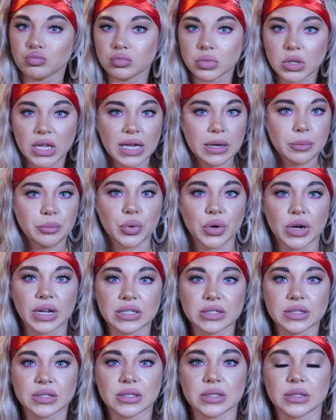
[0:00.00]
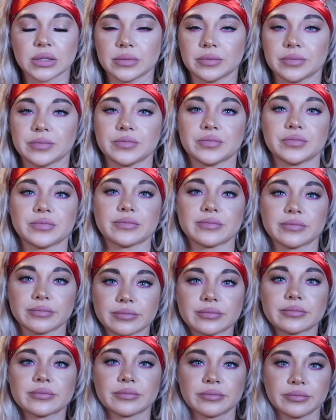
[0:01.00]
leg press.
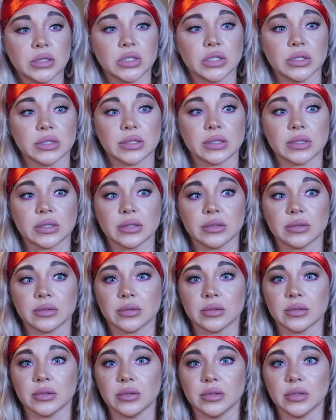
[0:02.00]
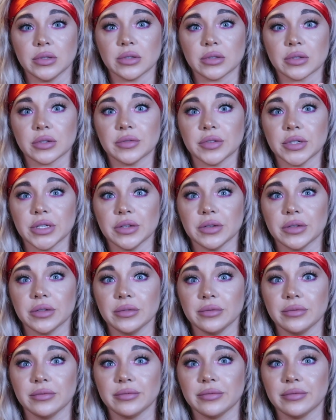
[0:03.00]
Just don't overdo it.
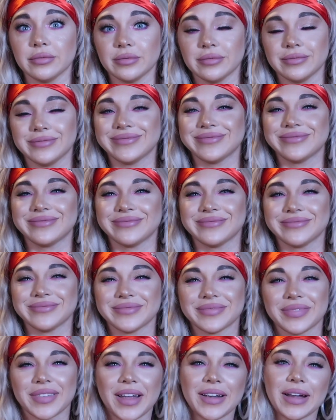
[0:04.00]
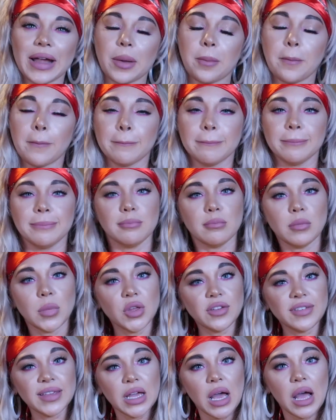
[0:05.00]
Alright,
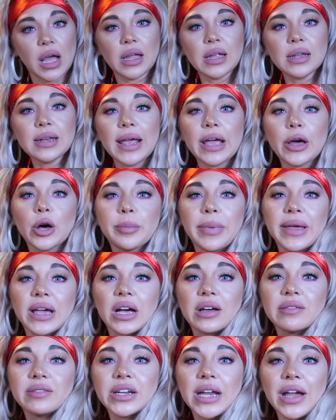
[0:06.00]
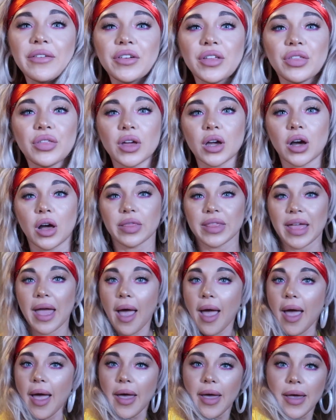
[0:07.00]
moving on. I hope I covered everything on
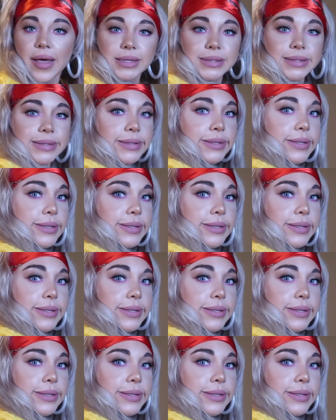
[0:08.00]
that,